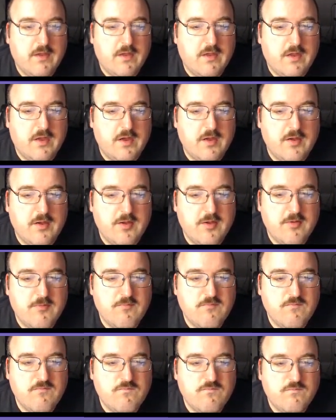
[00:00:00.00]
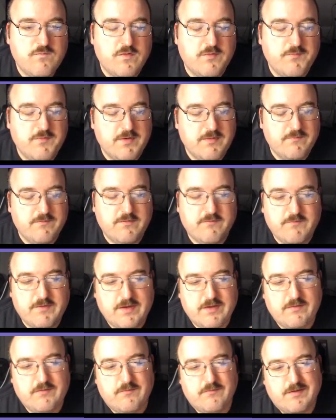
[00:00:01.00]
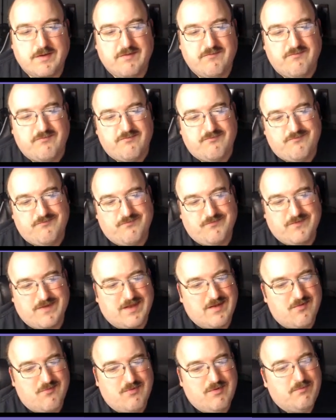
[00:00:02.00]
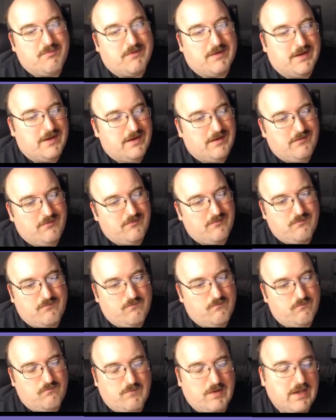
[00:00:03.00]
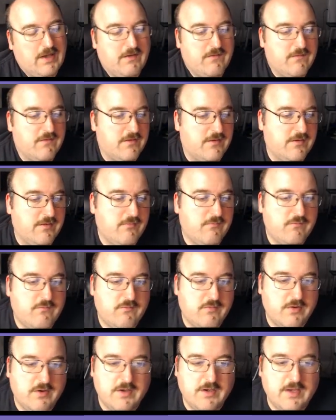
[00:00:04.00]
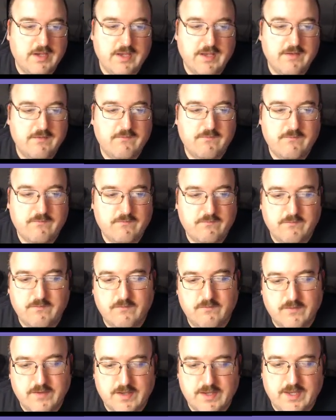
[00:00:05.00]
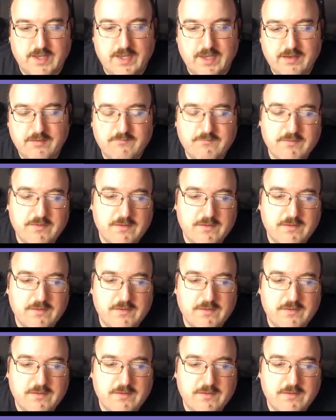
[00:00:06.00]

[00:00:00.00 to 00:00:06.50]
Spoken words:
Sometimes I've had to replay many times trying to get the hang of it.